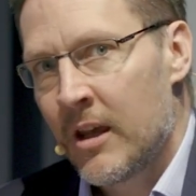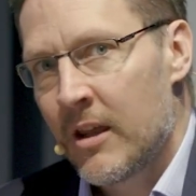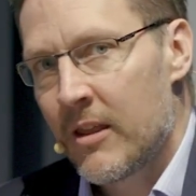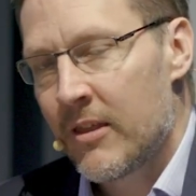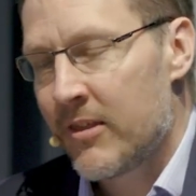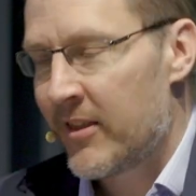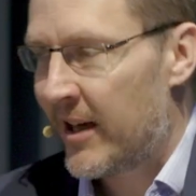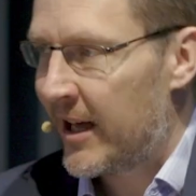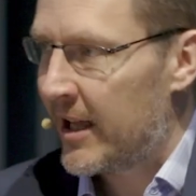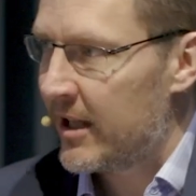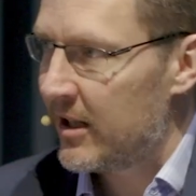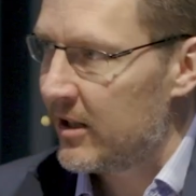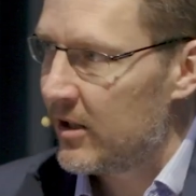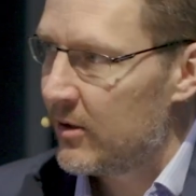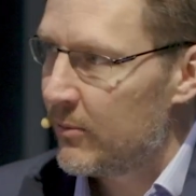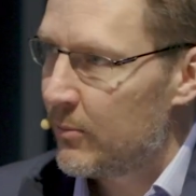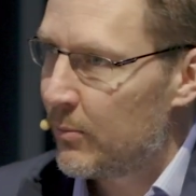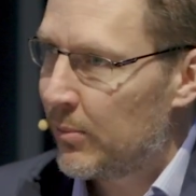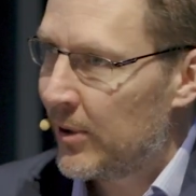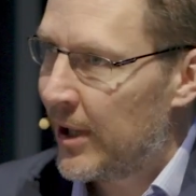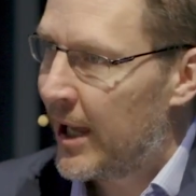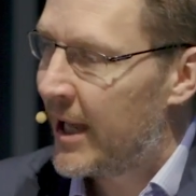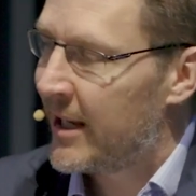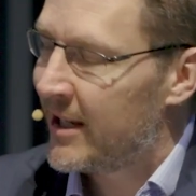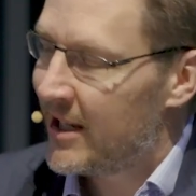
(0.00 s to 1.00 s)
That
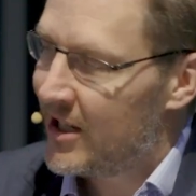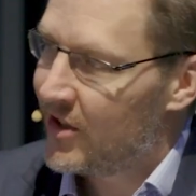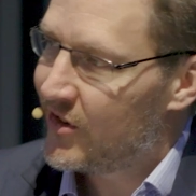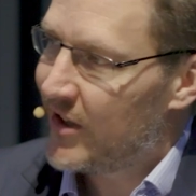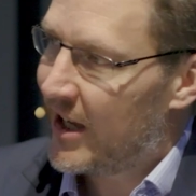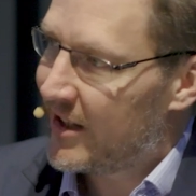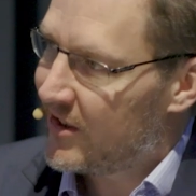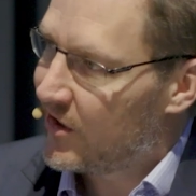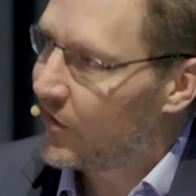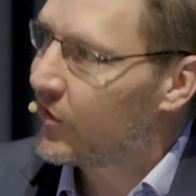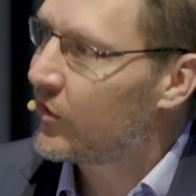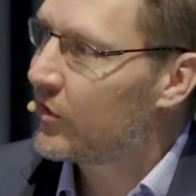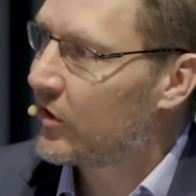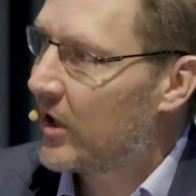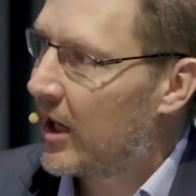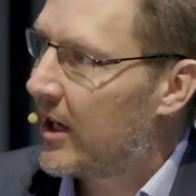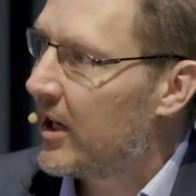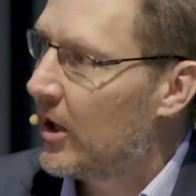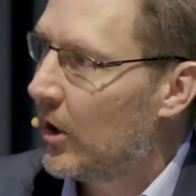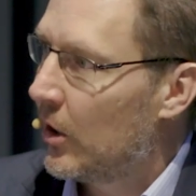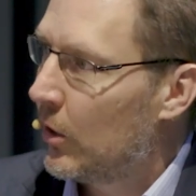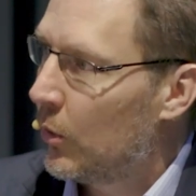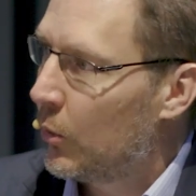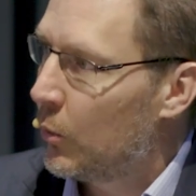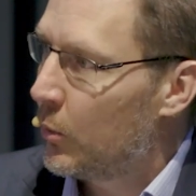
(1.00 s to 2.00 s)
plant is at a
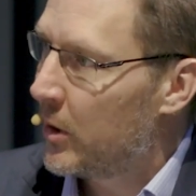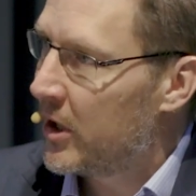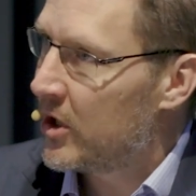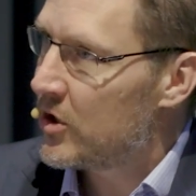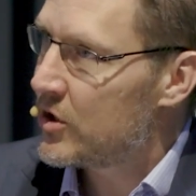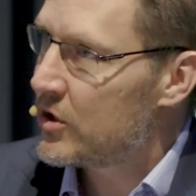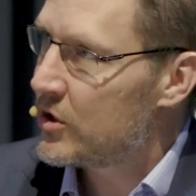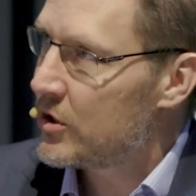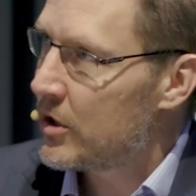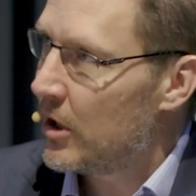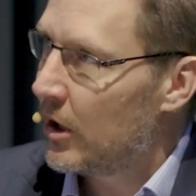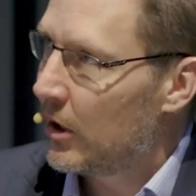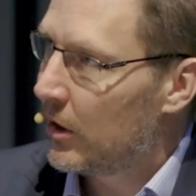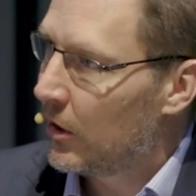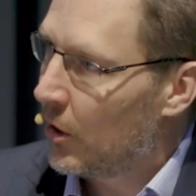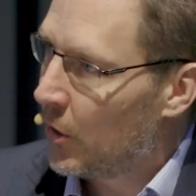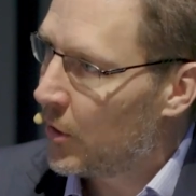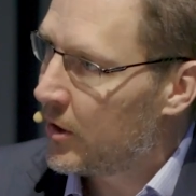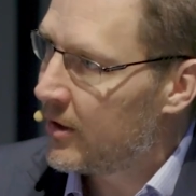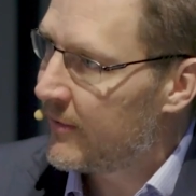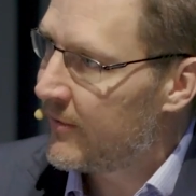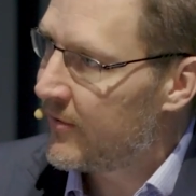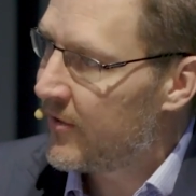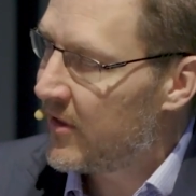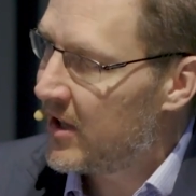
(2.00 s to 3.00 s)
scale which a lot
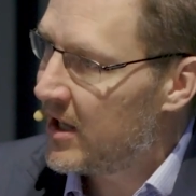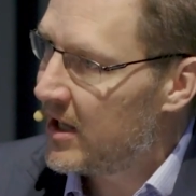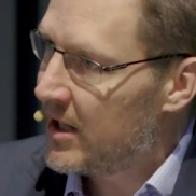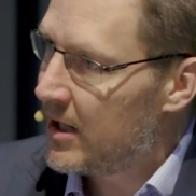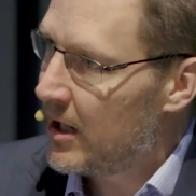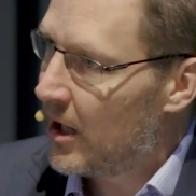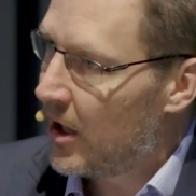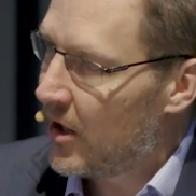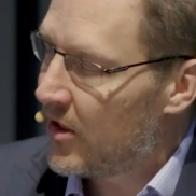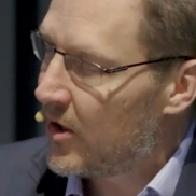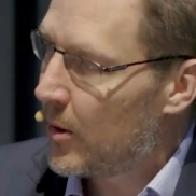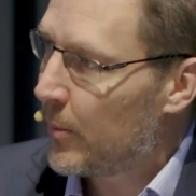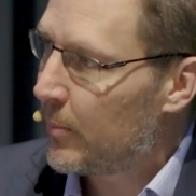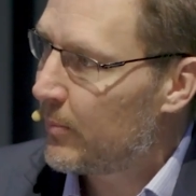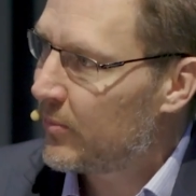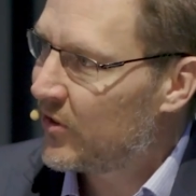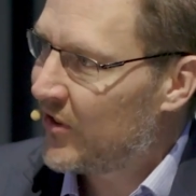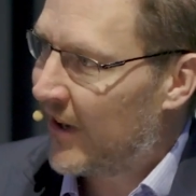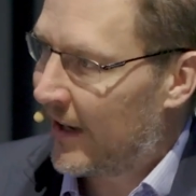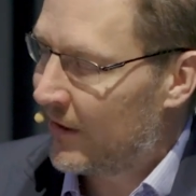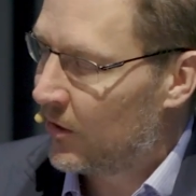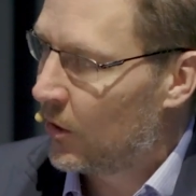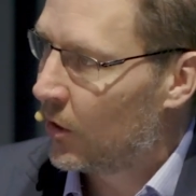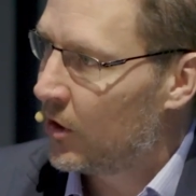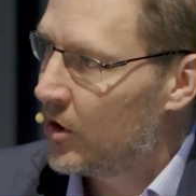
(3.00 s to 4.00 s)
of the other
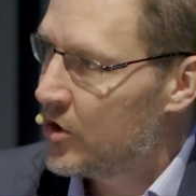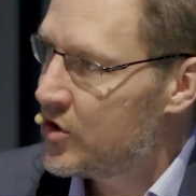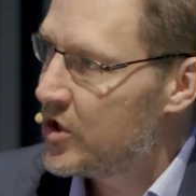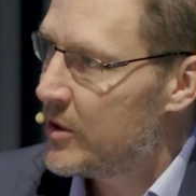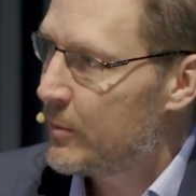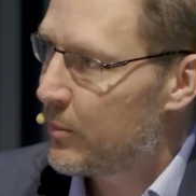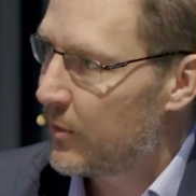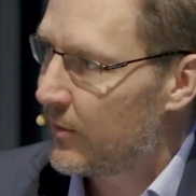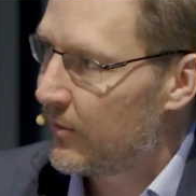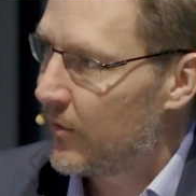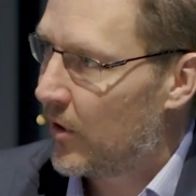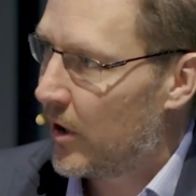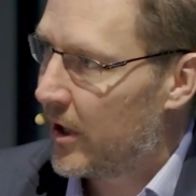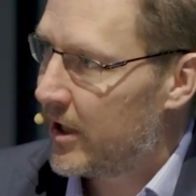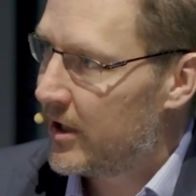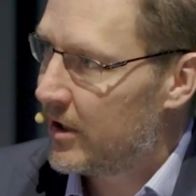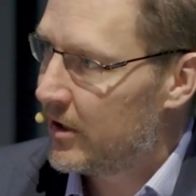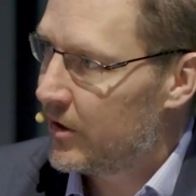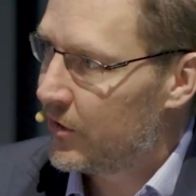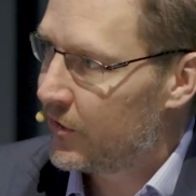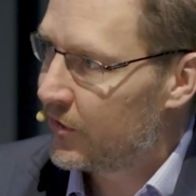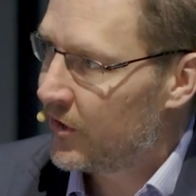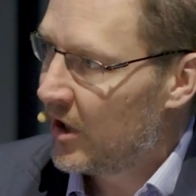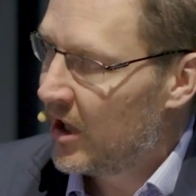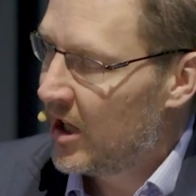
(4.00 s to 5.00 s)
technology
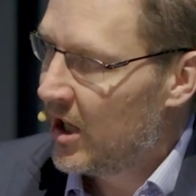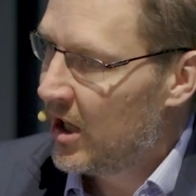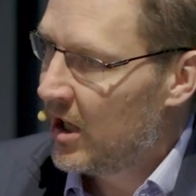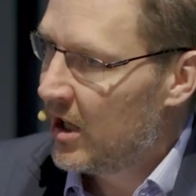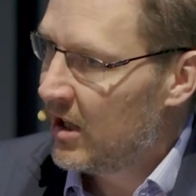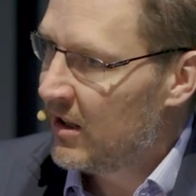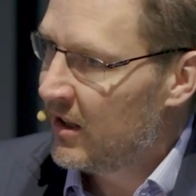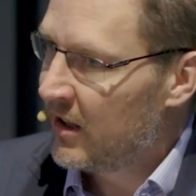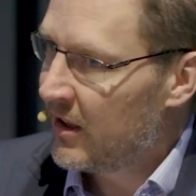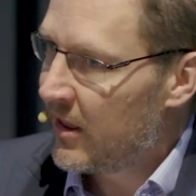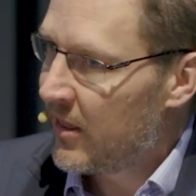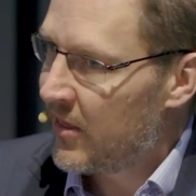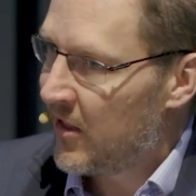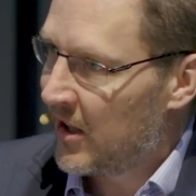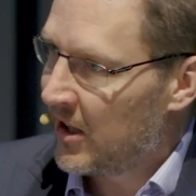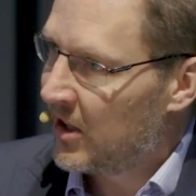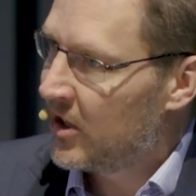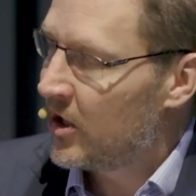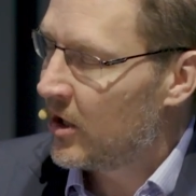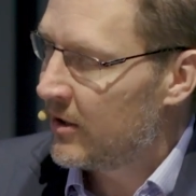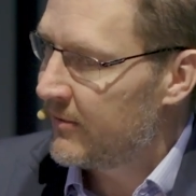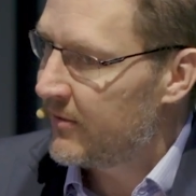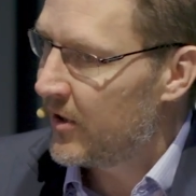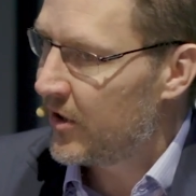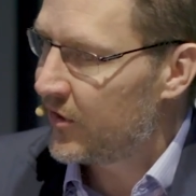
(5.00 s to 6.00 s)
providers
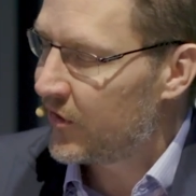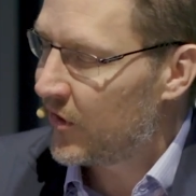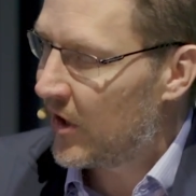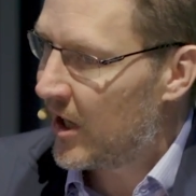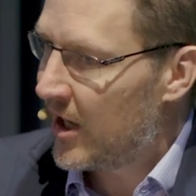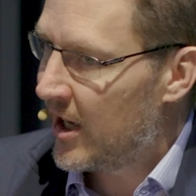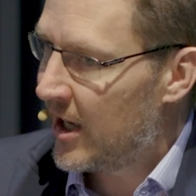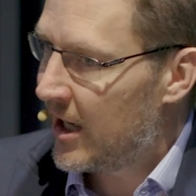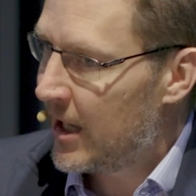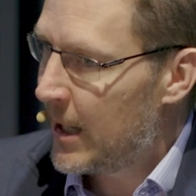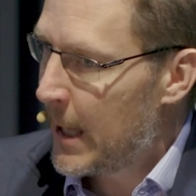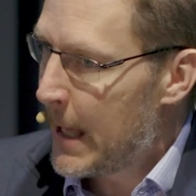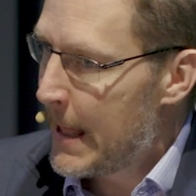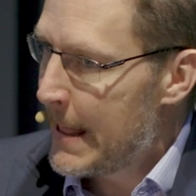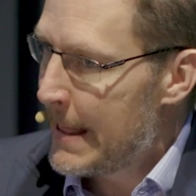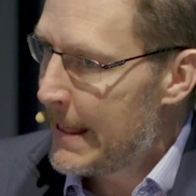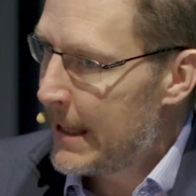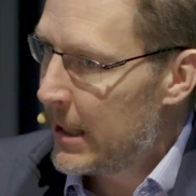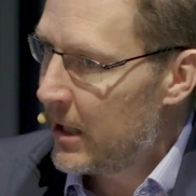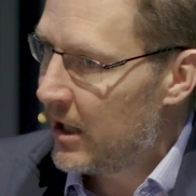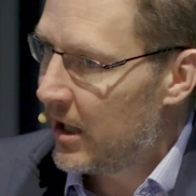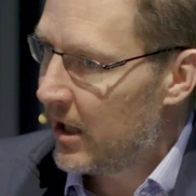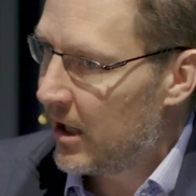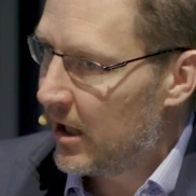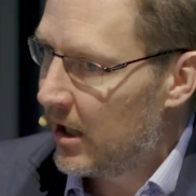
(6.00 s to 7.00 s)
think of as a
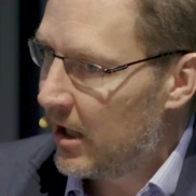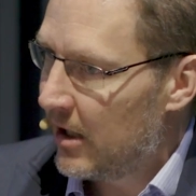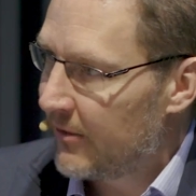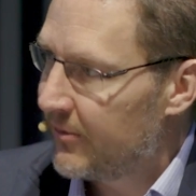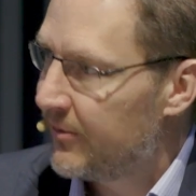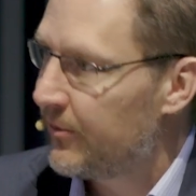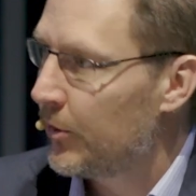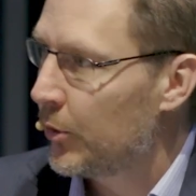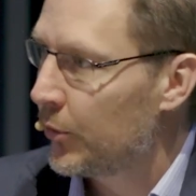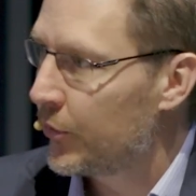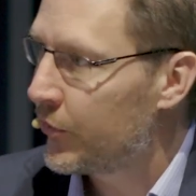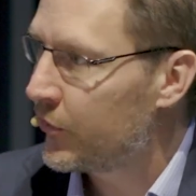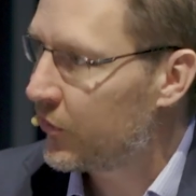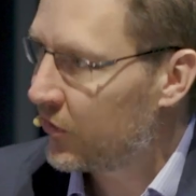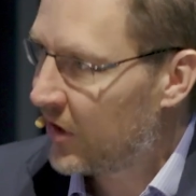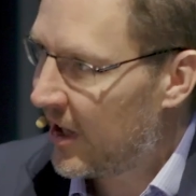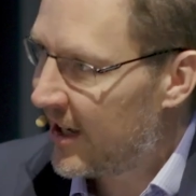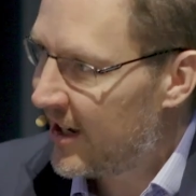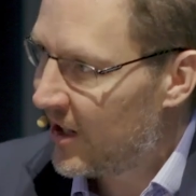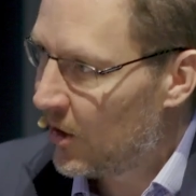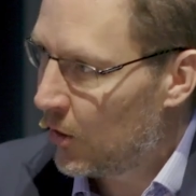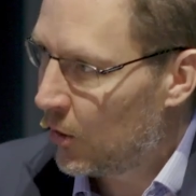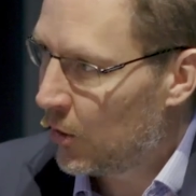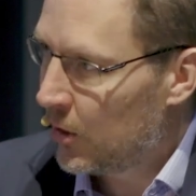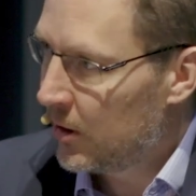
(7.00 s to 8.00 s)

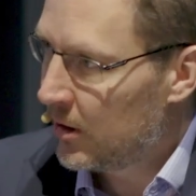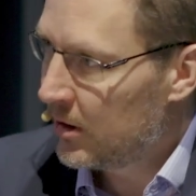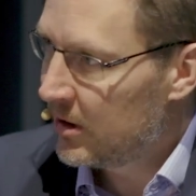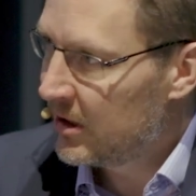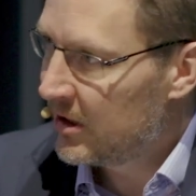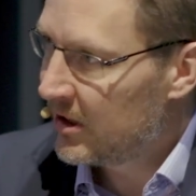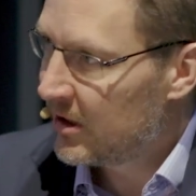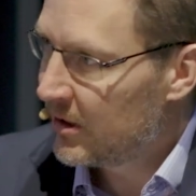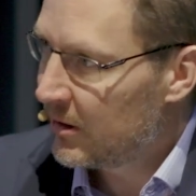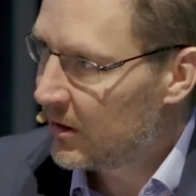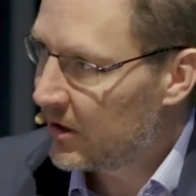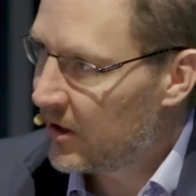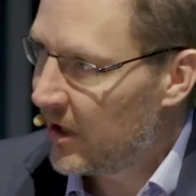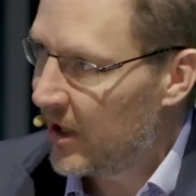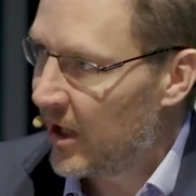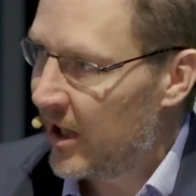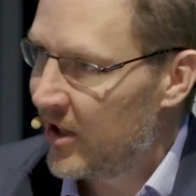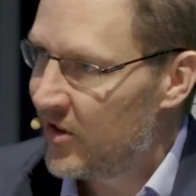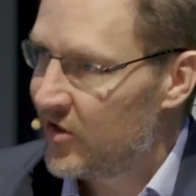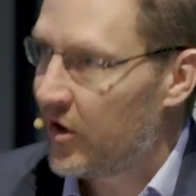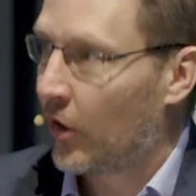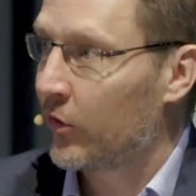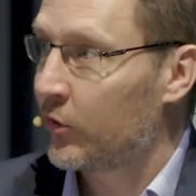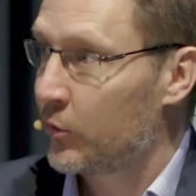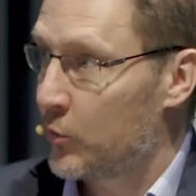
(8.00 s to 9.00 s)
full-scale
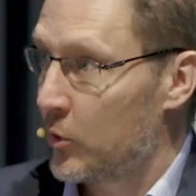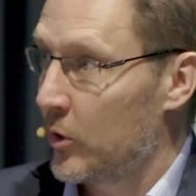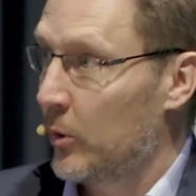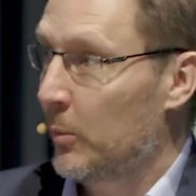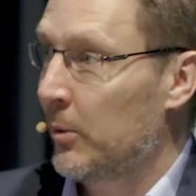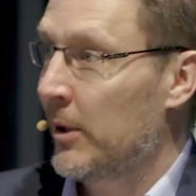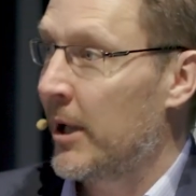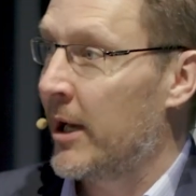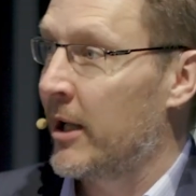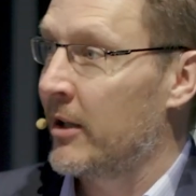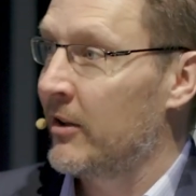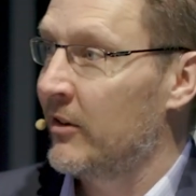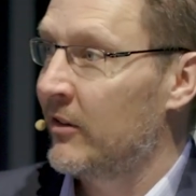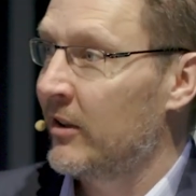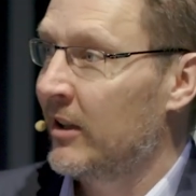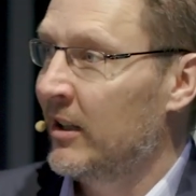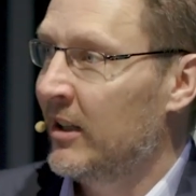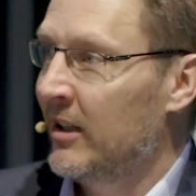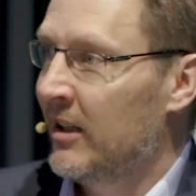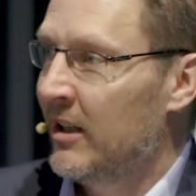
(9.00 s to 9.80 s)
industrial plant.